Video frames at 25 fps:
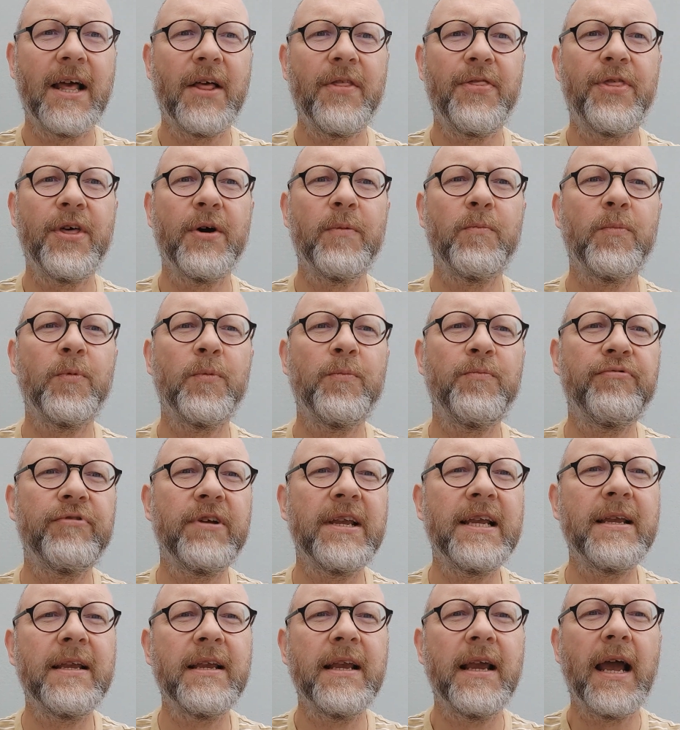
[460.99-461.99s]
that will
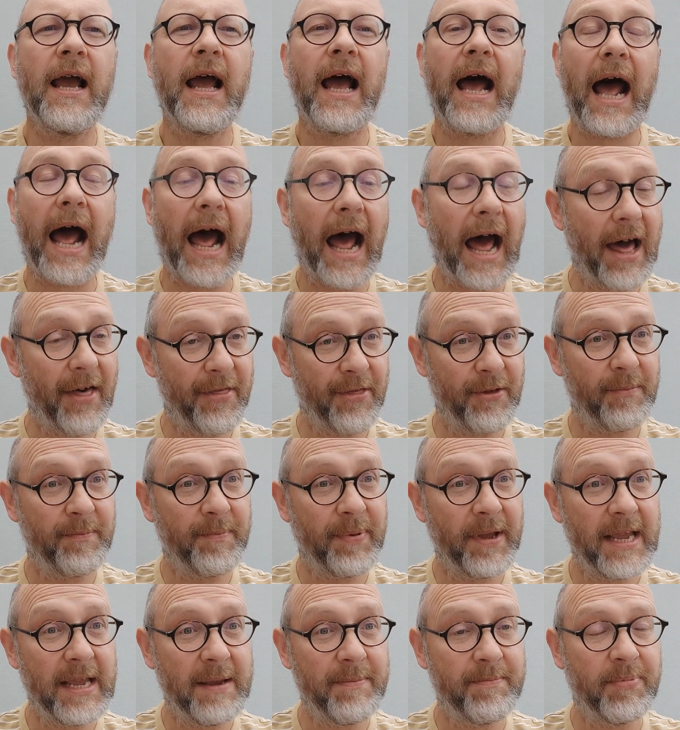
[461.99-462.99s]
bring other
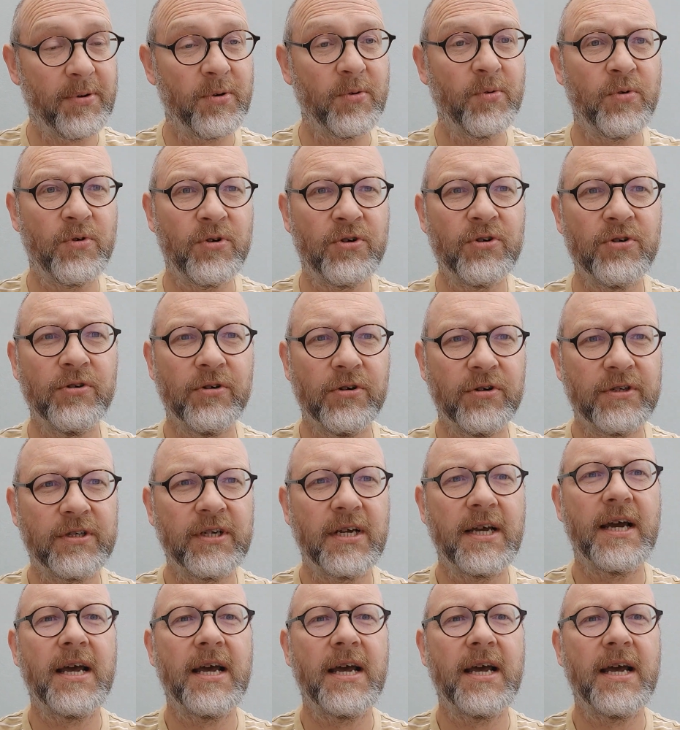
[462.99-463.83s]
people good